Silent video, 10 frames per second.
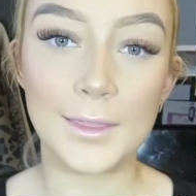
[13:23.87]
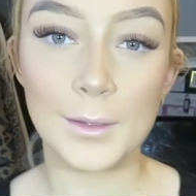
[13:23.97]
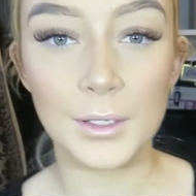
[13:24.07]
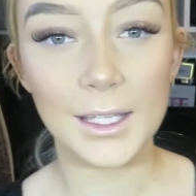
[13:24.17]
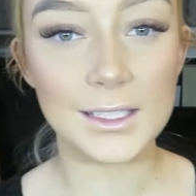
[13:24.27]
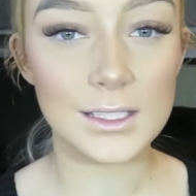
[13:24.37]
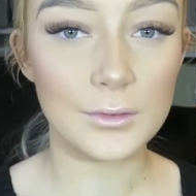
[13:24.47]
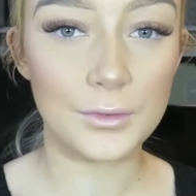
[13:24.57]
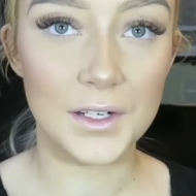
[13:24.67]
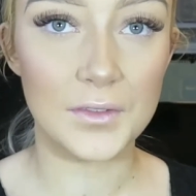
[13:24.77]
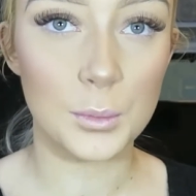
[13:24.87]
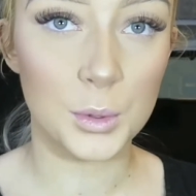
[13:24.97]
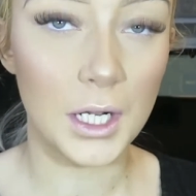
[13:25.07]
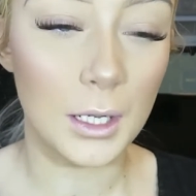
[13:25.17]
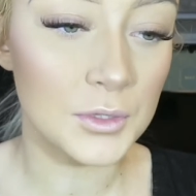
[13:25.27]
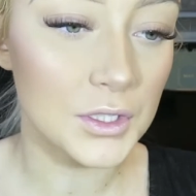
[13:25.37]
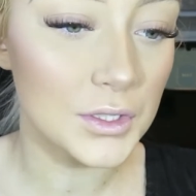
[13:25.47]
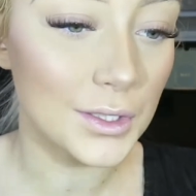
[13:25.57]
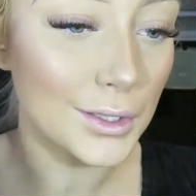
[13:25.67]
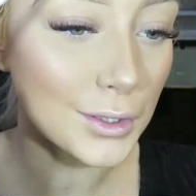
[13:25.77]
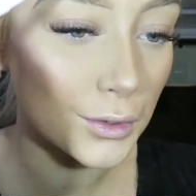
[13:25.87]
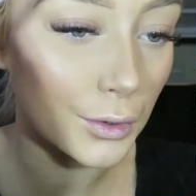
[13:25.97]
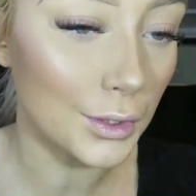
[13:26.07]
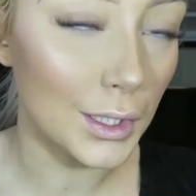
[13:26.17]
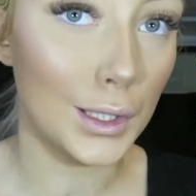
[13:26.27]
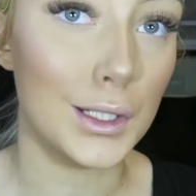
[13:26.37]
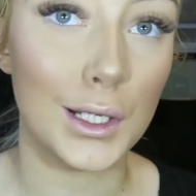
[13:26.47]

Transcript: And then when I get to the front of the brow, I'm just going to go in